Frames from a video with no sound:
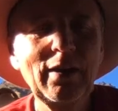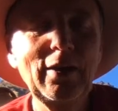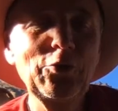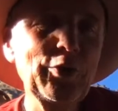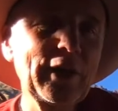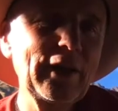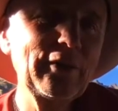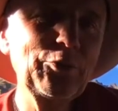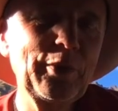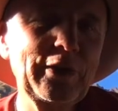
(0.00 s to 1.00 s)
Hello
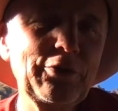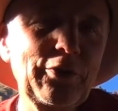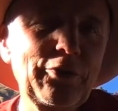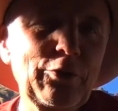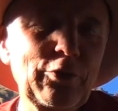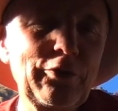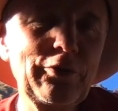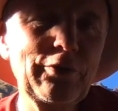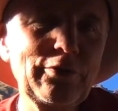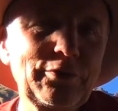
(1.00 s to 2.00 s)
again to Patrick
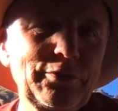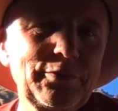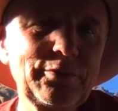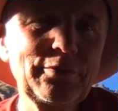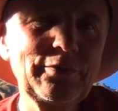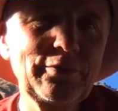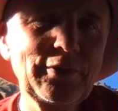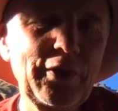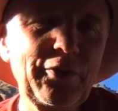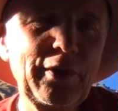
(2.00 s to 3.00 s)
Source.
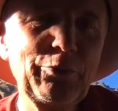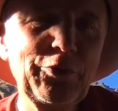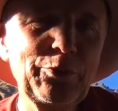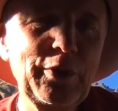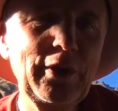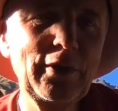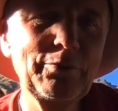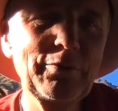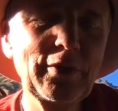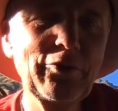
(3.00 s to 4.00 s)
It seems to be
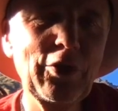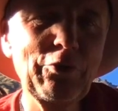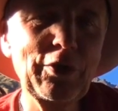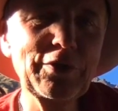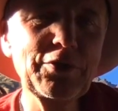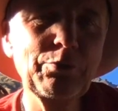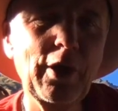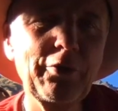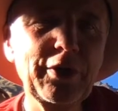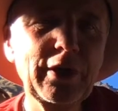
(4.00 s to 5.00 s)
a very
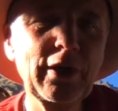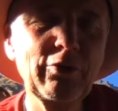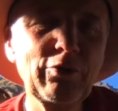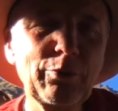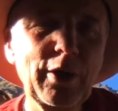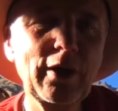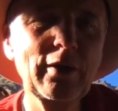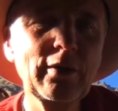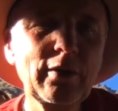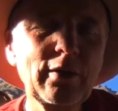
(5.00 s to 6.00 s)
inspiring day for me.
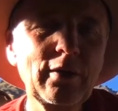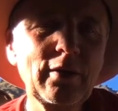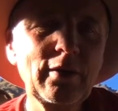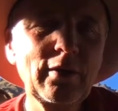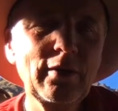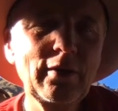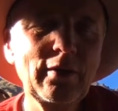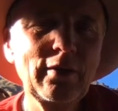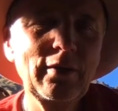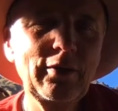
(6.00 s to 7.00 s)

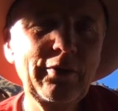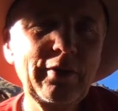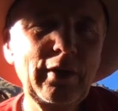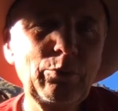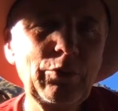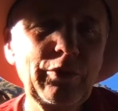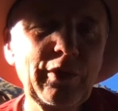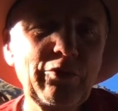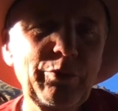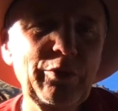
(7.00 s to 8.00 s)
It seems
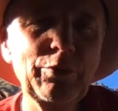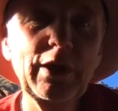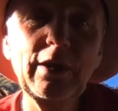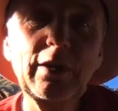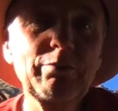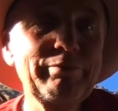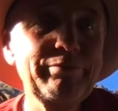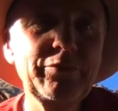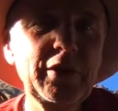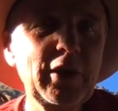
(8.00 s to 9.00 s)
I've been waiting
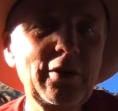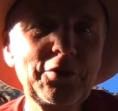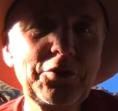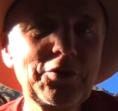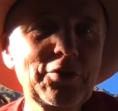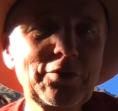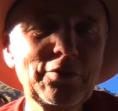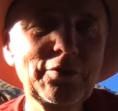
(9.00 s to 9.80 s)
years